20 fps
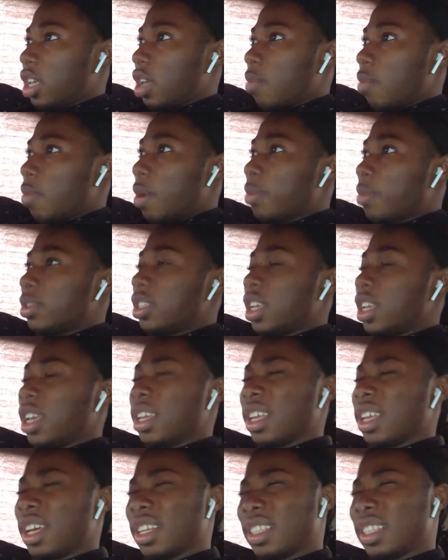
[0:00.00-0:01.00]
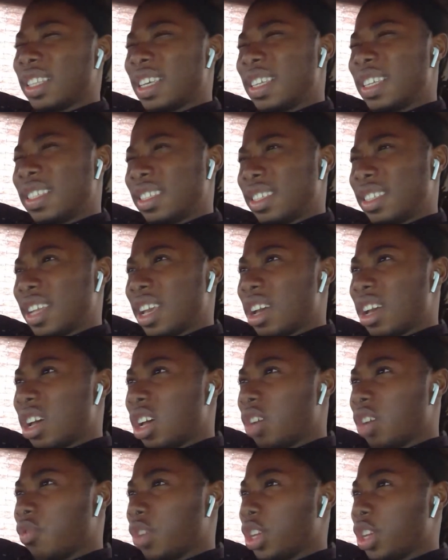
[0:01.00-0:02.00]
but I'm saying at least stay hungry.